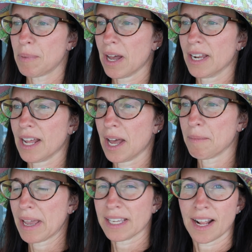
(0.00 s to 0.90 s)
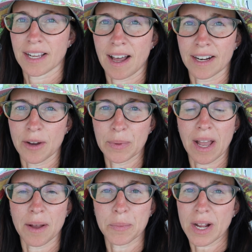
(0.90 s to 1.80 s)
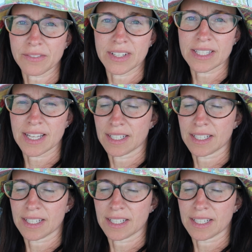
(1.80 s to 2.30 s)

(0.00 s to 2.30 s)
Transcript: But uh, Mike and I got up, we got breakfast.